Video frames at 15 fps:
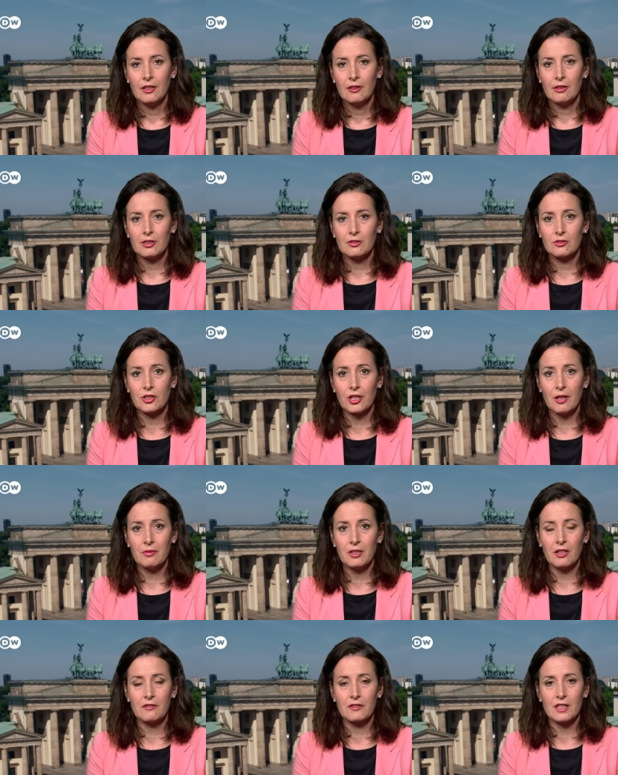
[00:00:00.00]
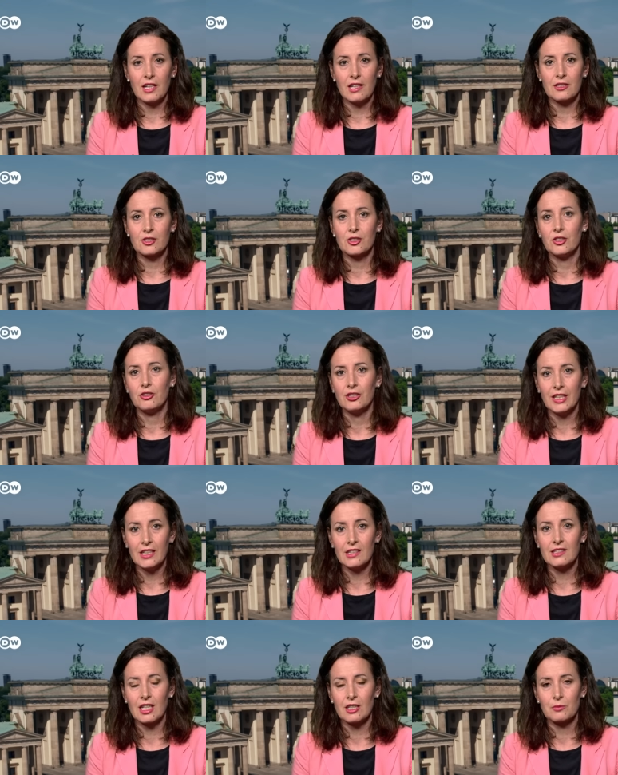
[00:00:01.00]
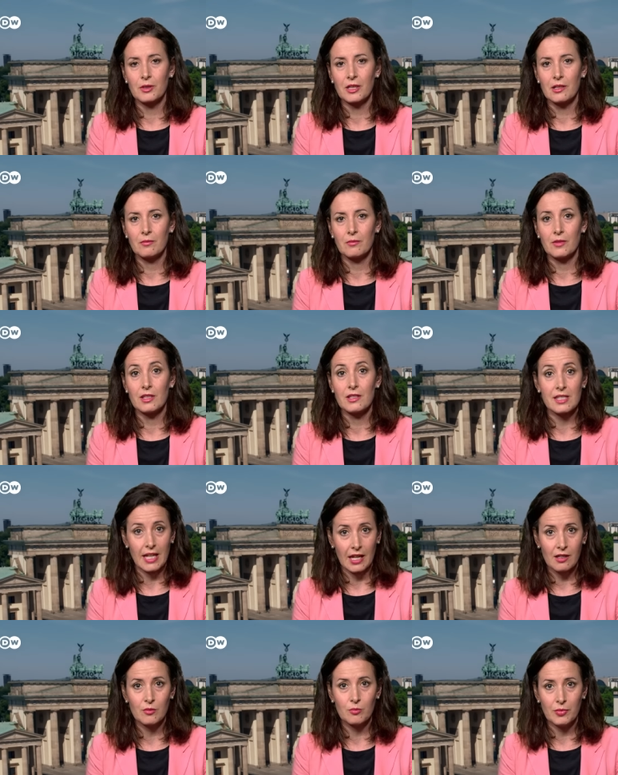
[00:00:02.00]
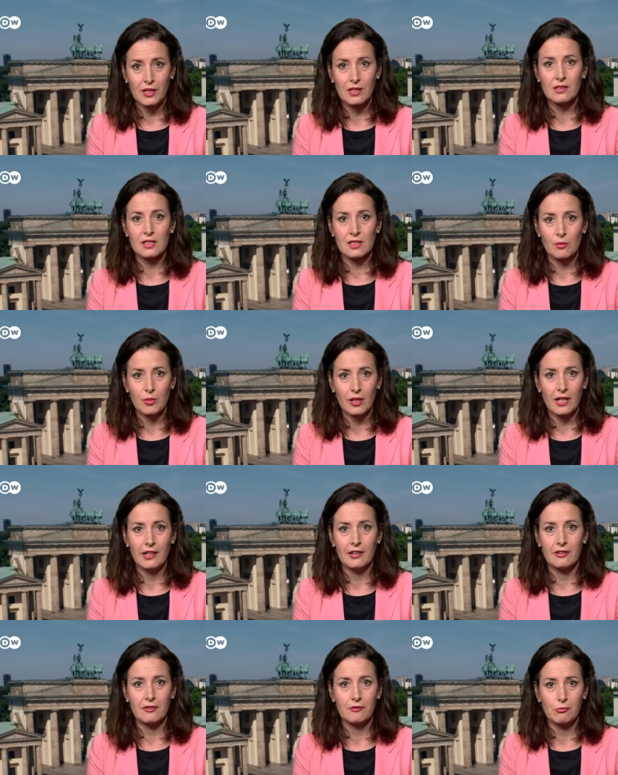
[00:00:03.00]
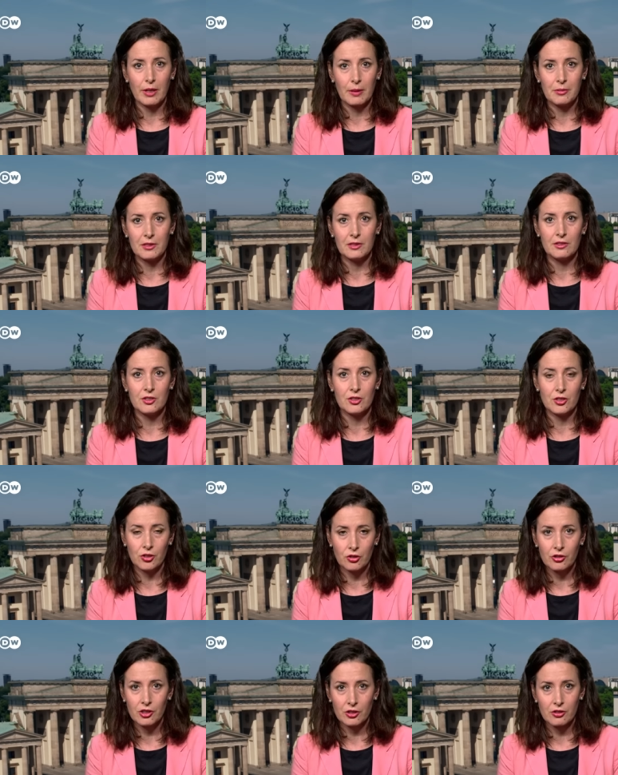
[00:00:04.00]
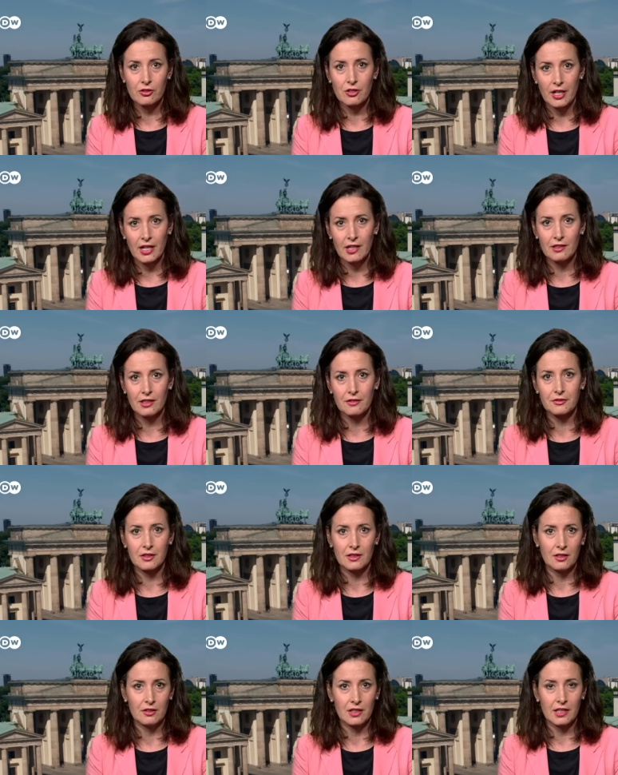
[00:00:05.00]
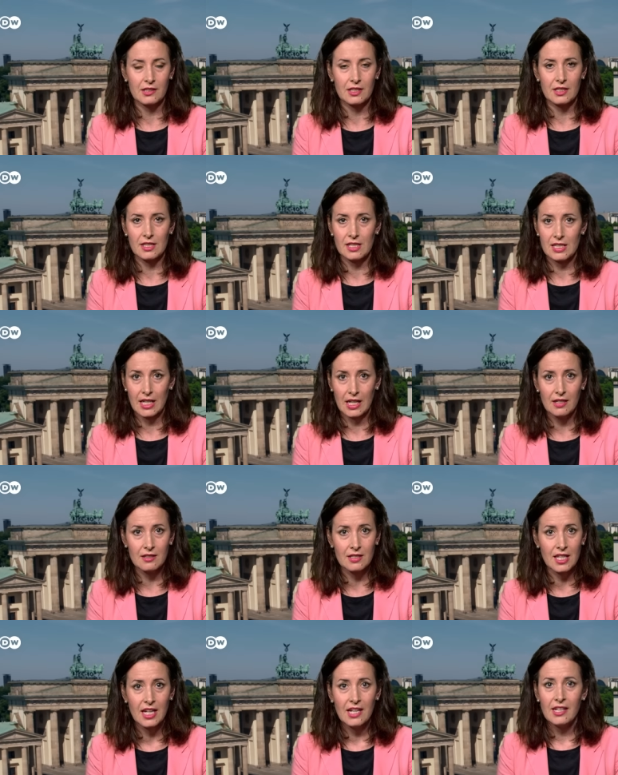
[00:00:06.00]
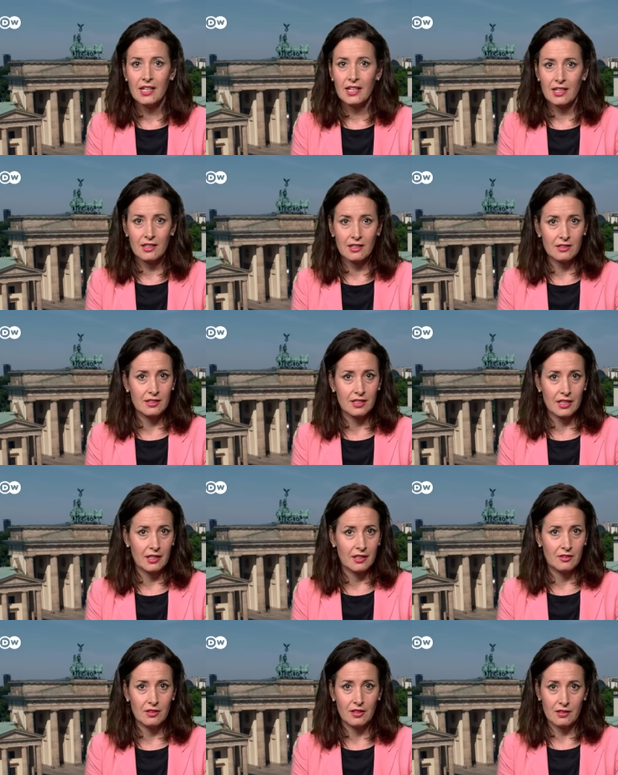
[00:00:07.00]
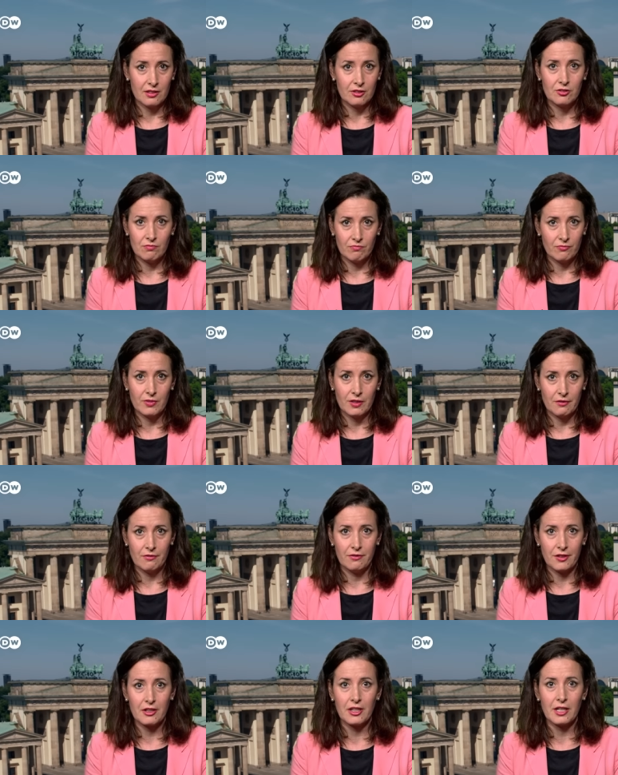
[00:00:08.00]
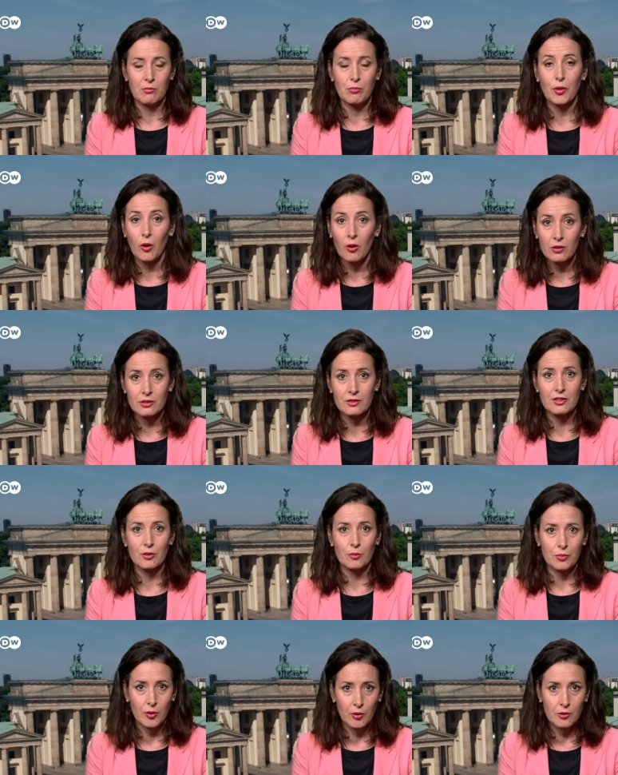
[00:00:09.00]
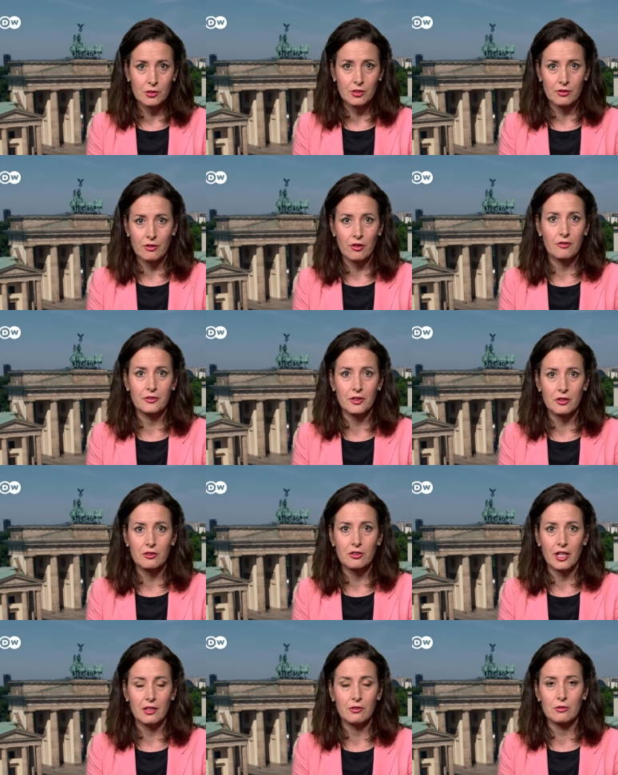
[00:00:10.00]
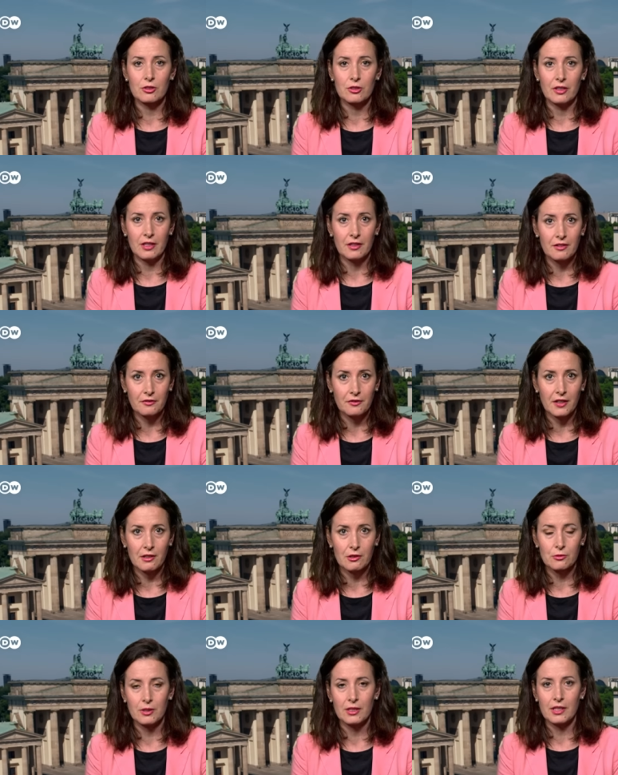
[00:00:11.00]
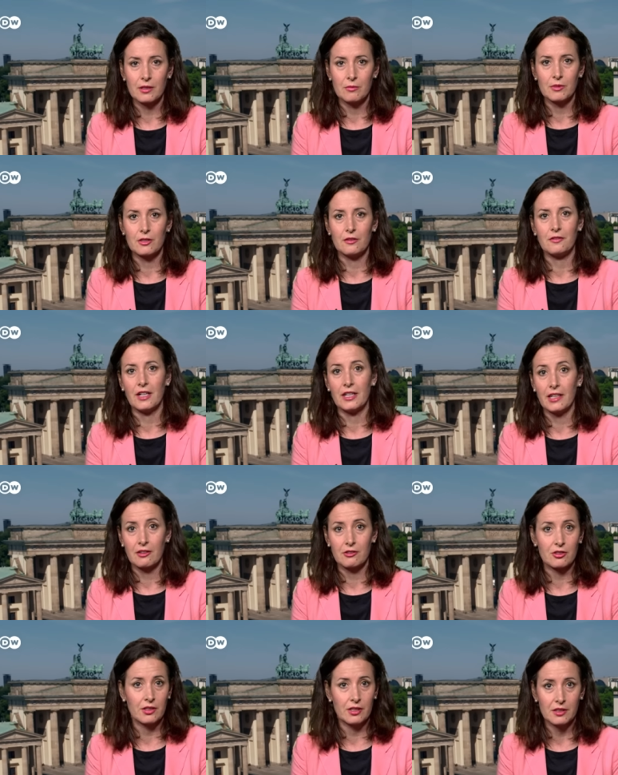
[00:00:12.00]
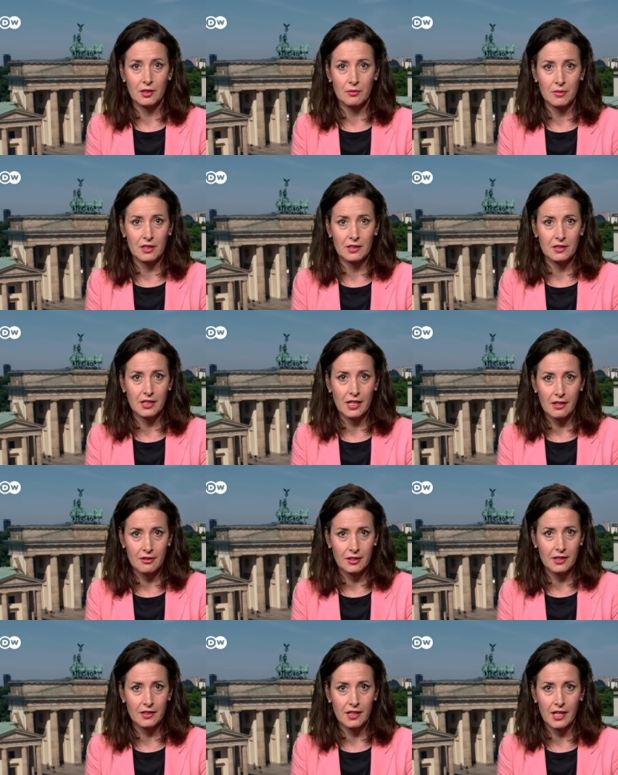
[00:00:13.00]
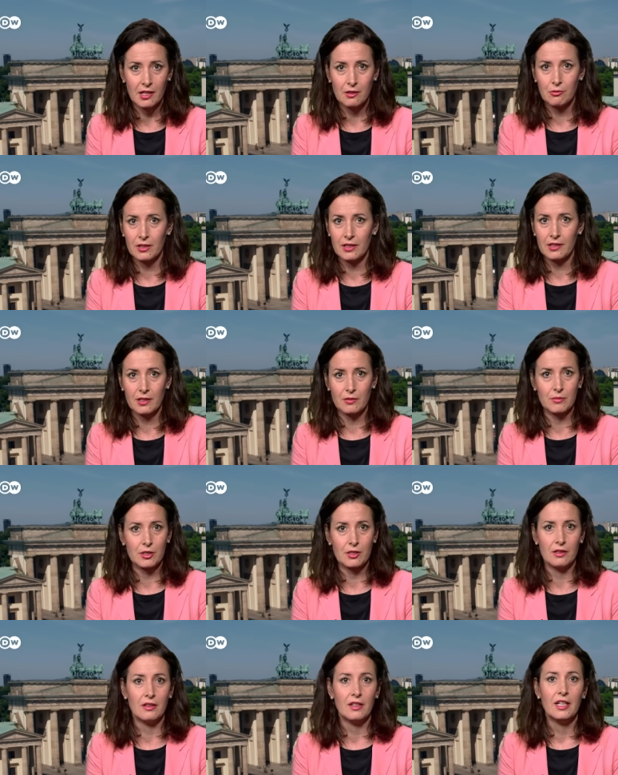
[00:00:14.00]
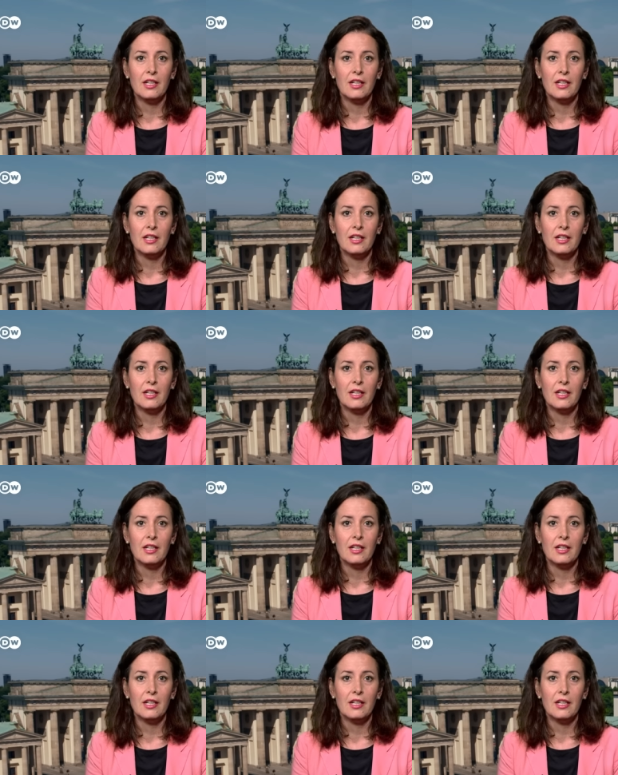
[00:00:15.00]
Well, Germany over the last two years has become the second biggest supplier of weapons to Ukraine after the United States is an, a, a, very important supporter of Ukraine also in other fields when it comes to financial and humanitarian aid, when it comes to